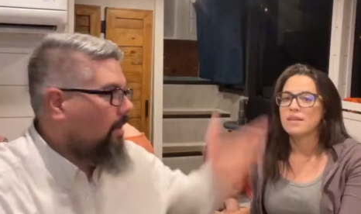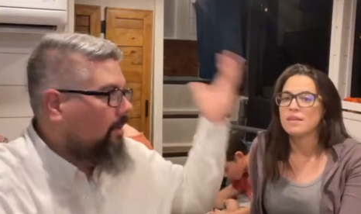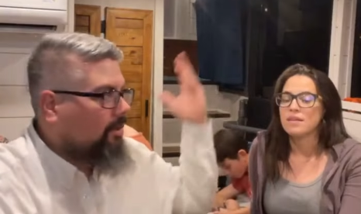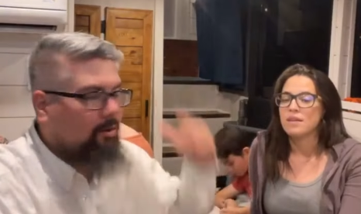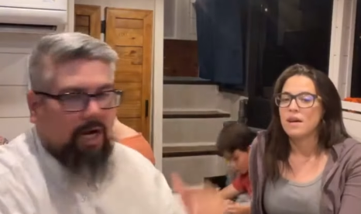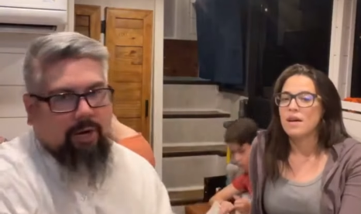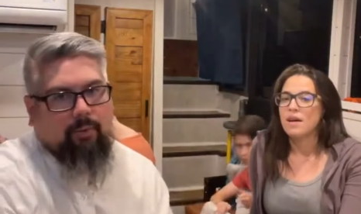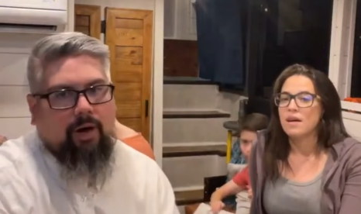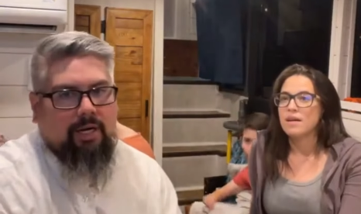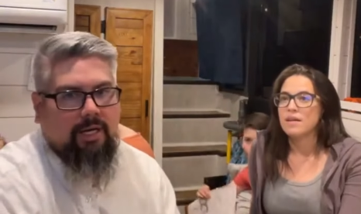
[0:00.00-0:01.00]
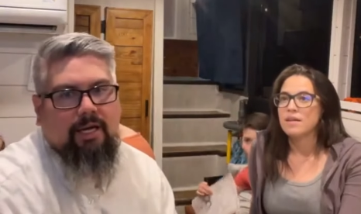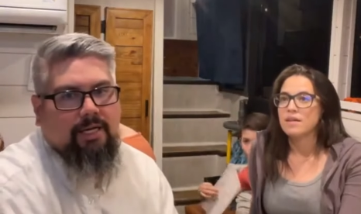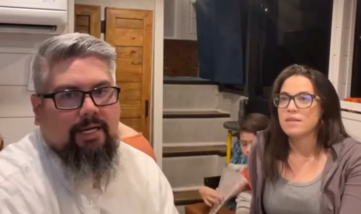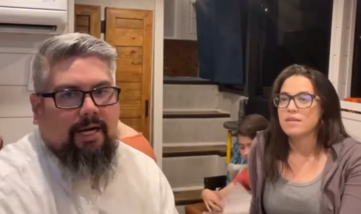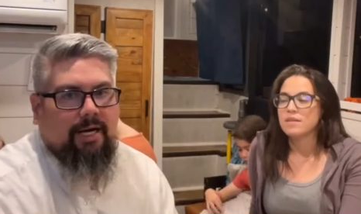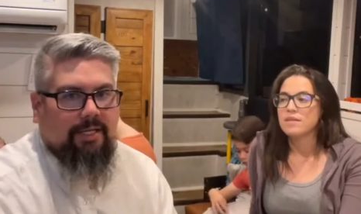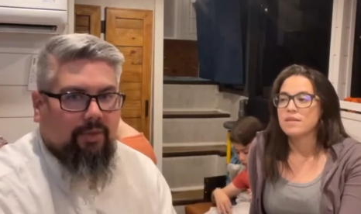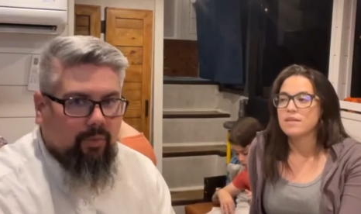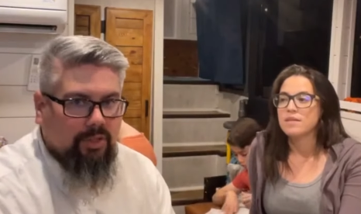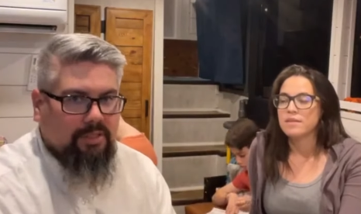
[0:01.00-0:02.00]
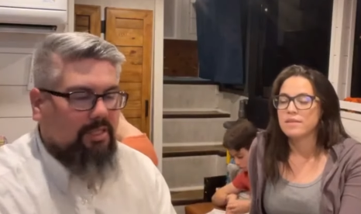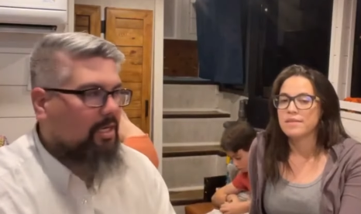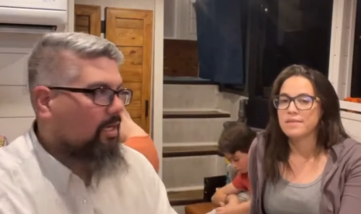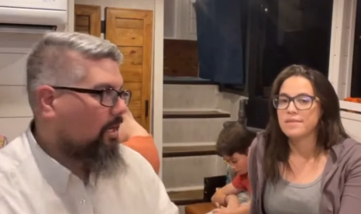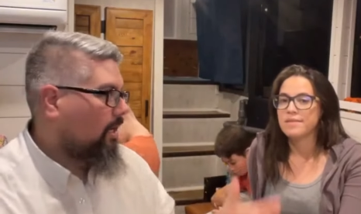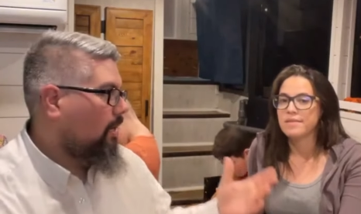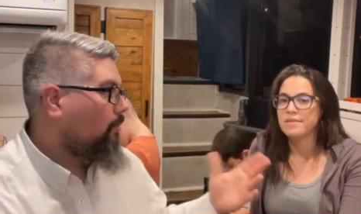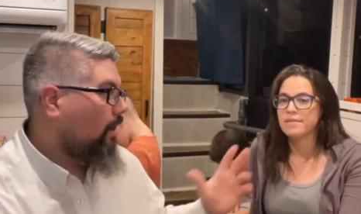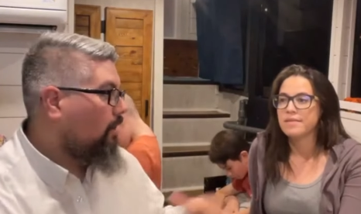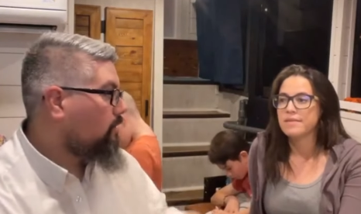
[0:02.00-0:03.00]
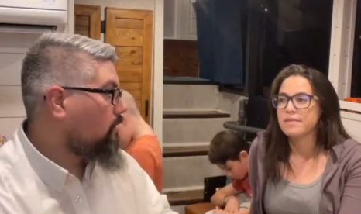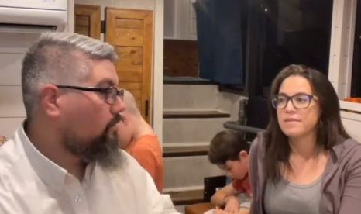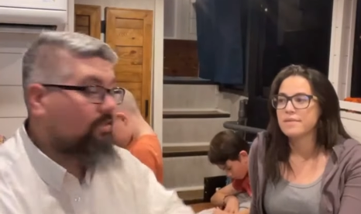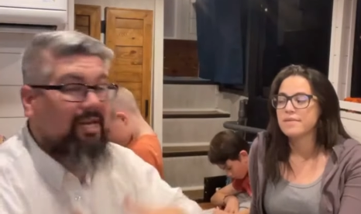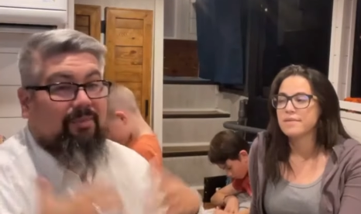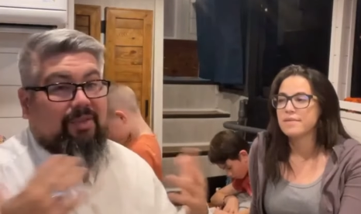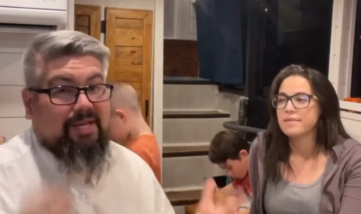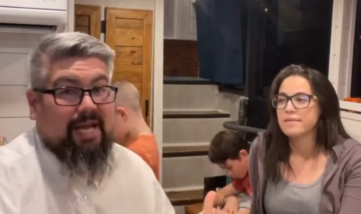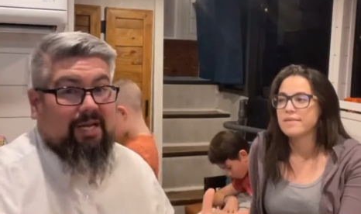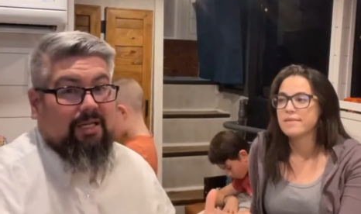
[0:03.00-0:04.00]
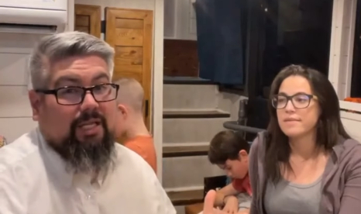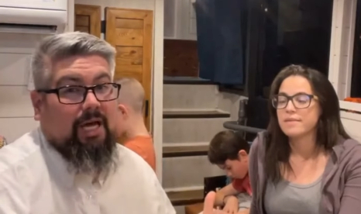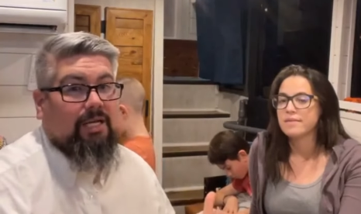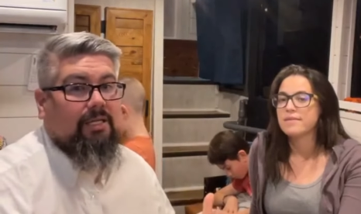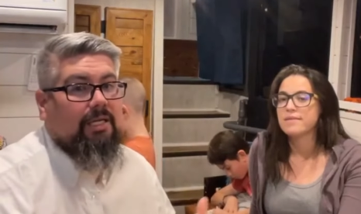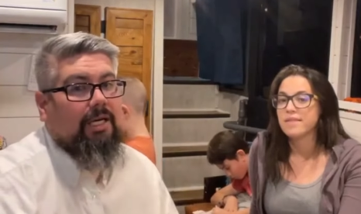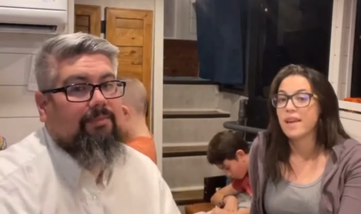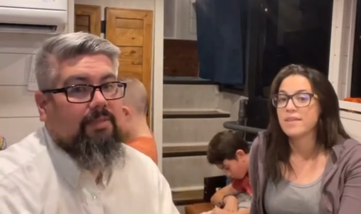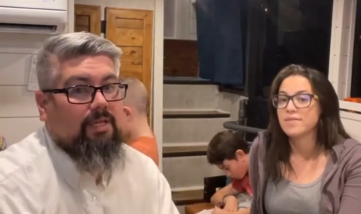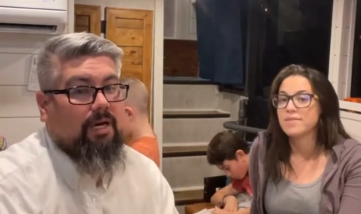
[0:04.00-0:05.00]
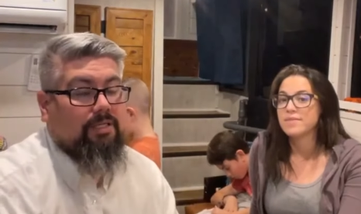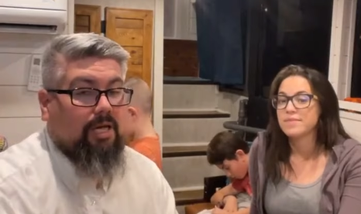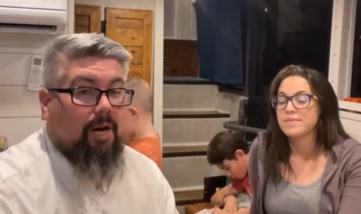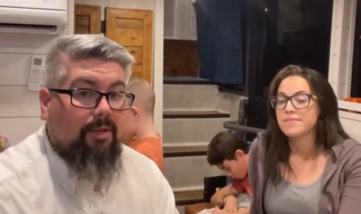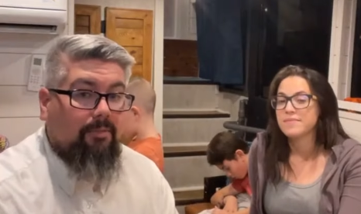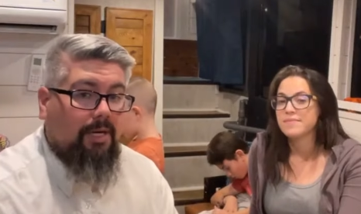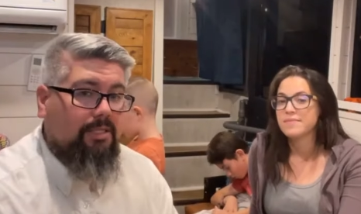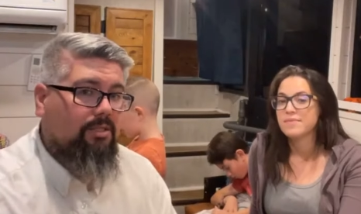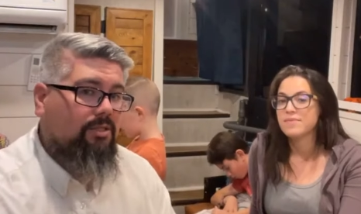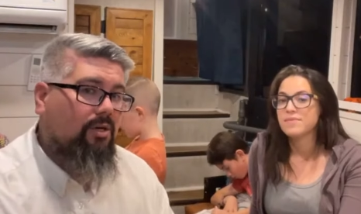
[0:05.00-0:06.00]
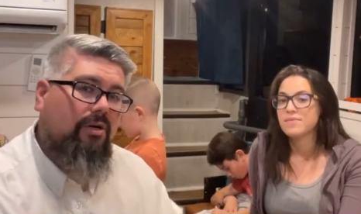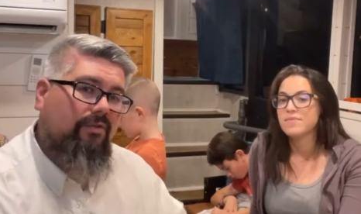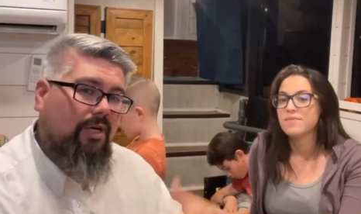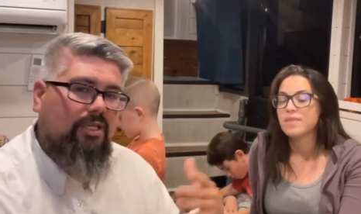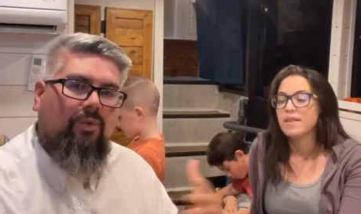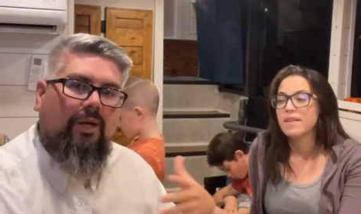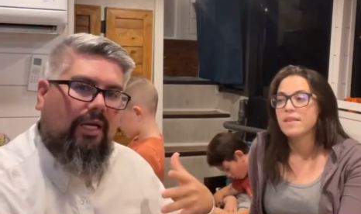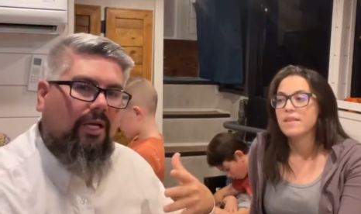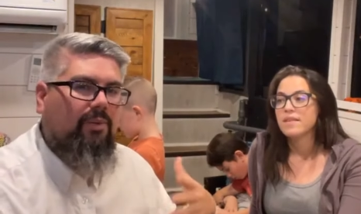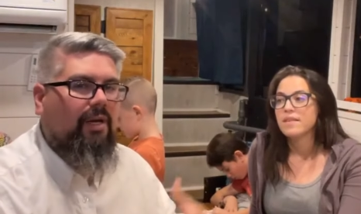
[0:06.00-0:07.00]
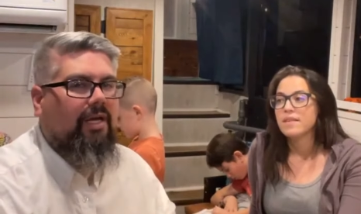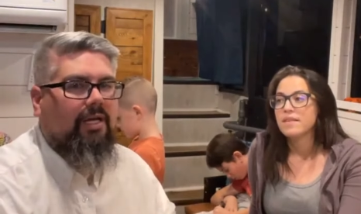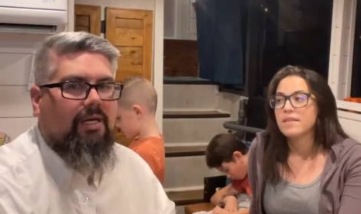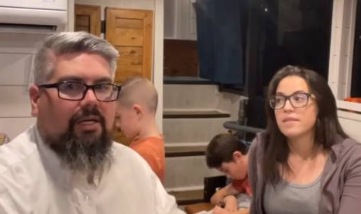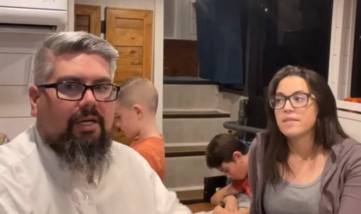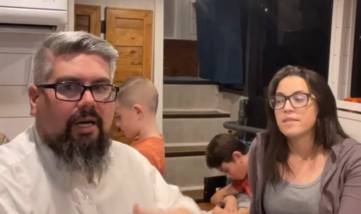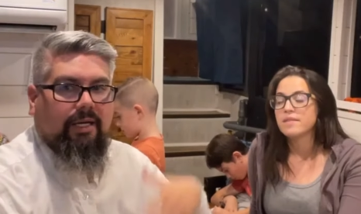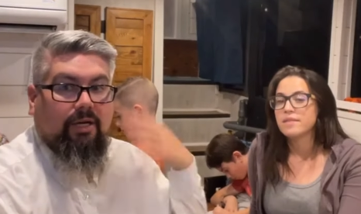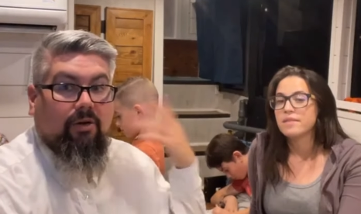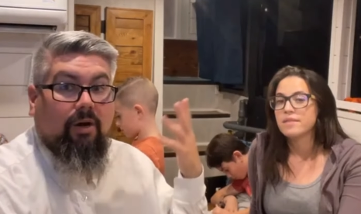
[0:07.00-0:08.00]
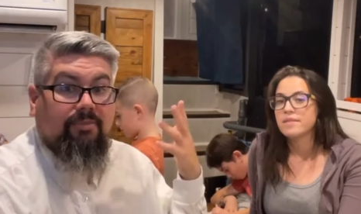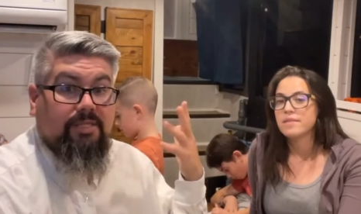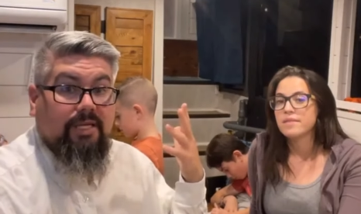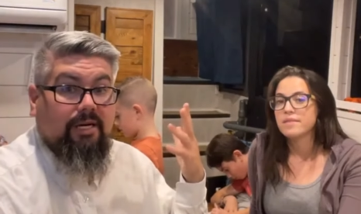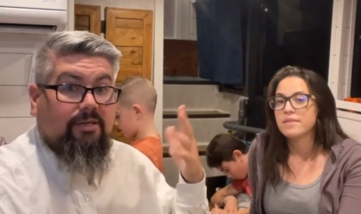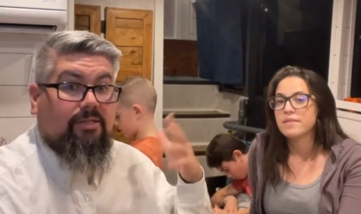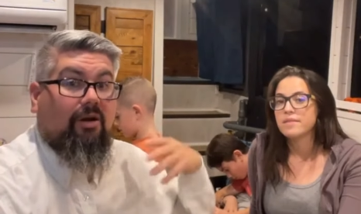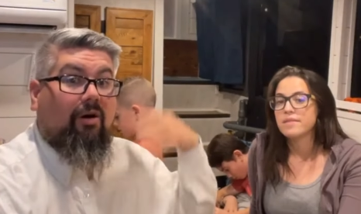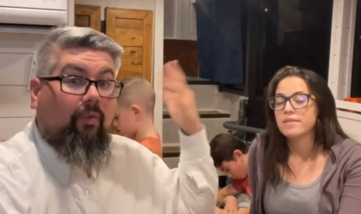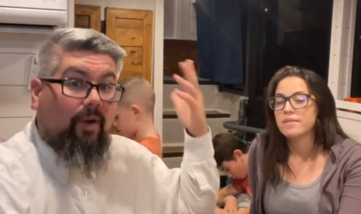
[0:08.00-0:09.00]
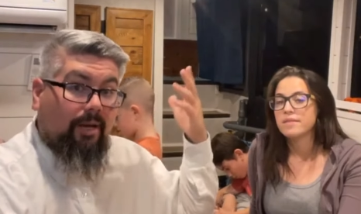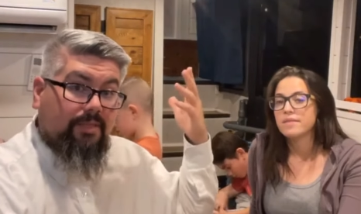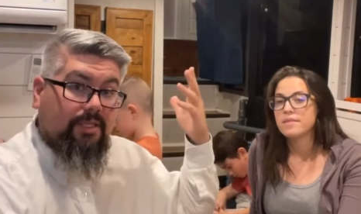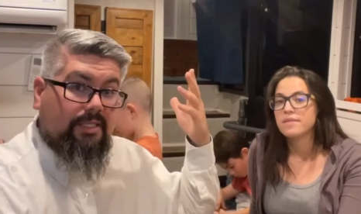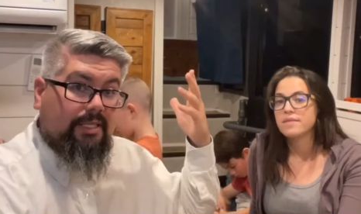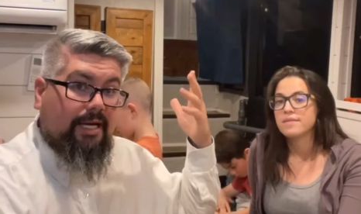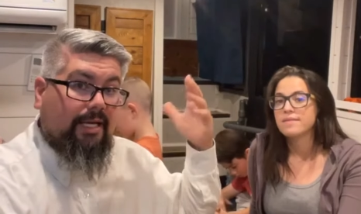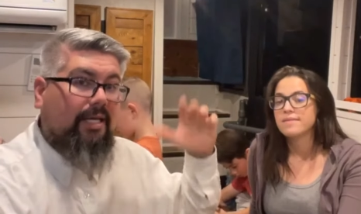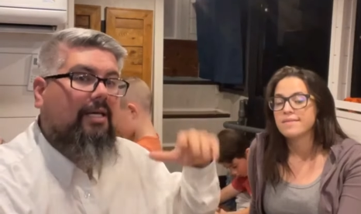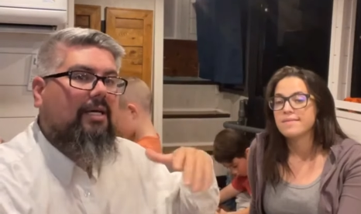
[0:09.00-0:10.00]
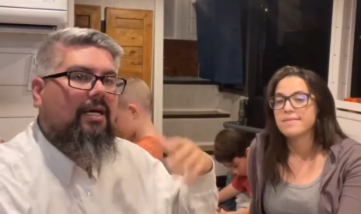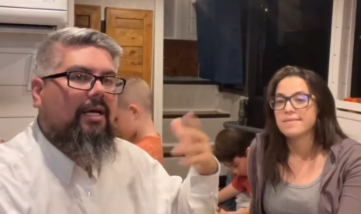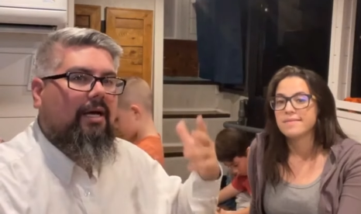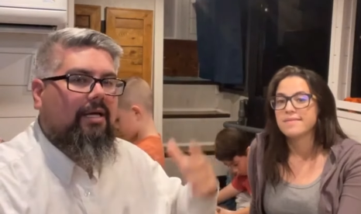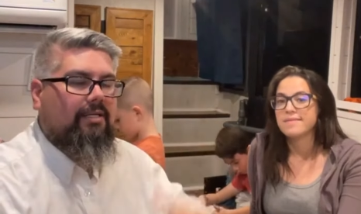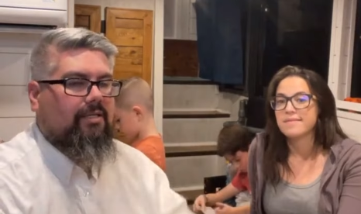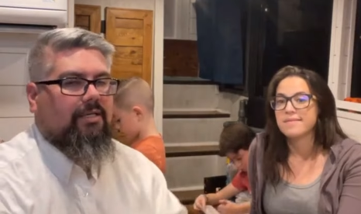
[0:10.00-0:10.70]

Speaker 1: I can go on a walk in the woods. We also set up the deck a lot up on top of the bus, so if I just want to get away, I can go upstairs all the way up to the deck and